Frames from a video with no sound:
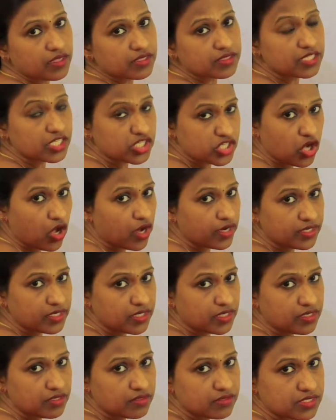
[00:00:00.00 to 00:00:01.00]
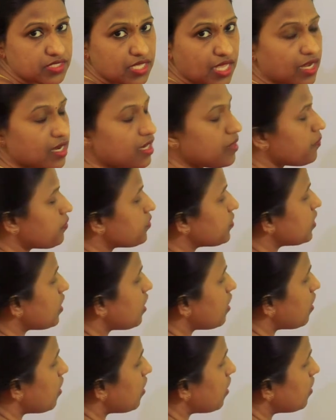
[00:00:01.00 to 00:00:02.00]
the shorter cell they
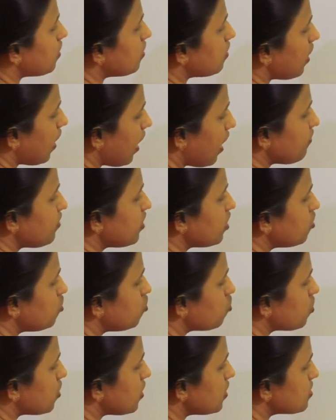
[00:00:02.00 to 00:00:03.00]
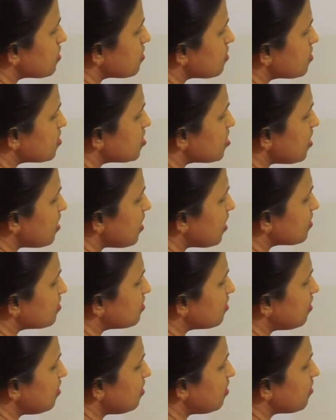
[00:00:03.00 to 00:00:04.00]
are having a nucleus still at
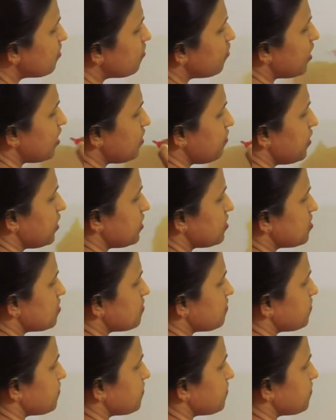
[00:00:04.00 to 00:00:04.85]
the very base